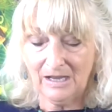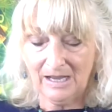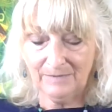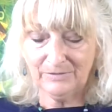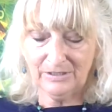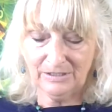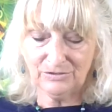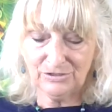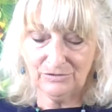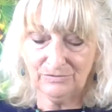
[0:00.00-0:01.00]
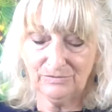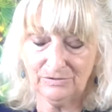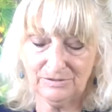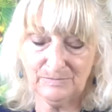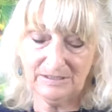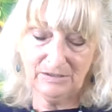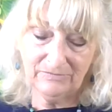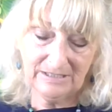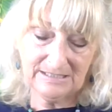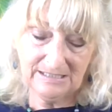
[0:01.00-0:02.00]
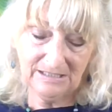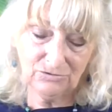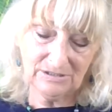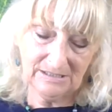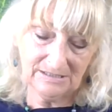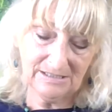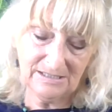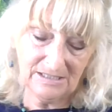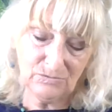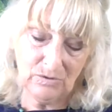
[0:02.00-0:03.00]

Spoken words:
I'm going to leave angels, ancestors.